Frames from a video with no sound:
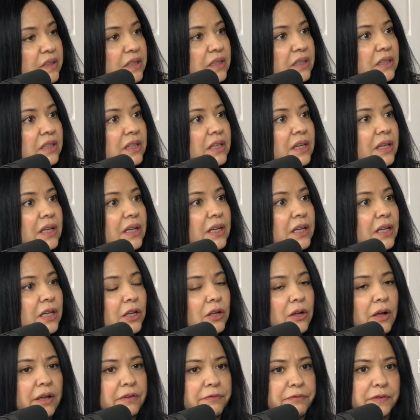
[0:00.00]
And
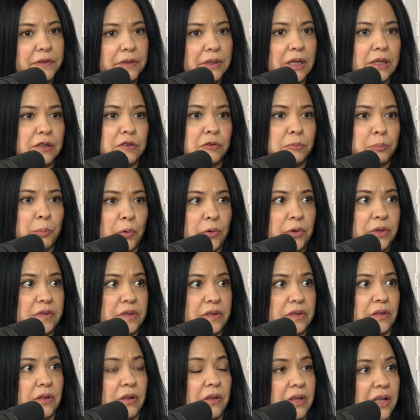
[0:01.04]
I feel like sports
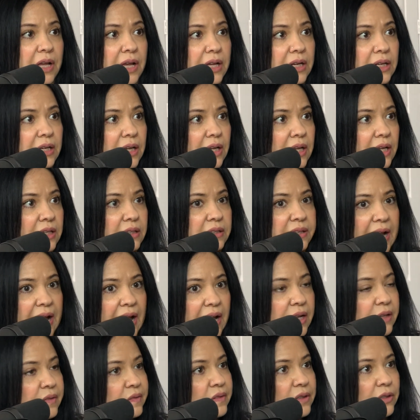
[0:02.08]
and all that, and
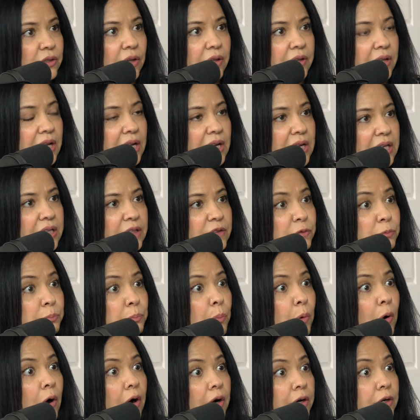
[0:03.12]
dance and all that, it's
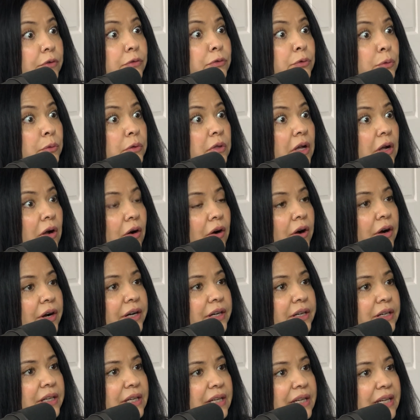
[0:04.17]
part of who they
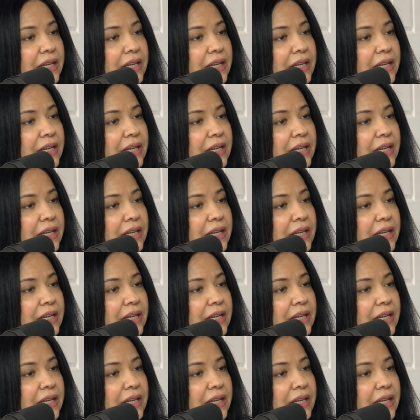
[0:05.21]
are.